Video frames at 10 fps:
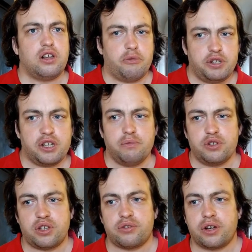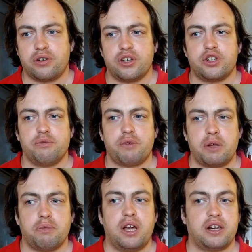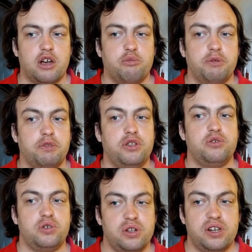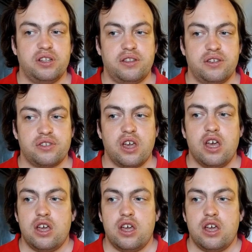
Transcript: optical music recognition pipeline, how people usually did this.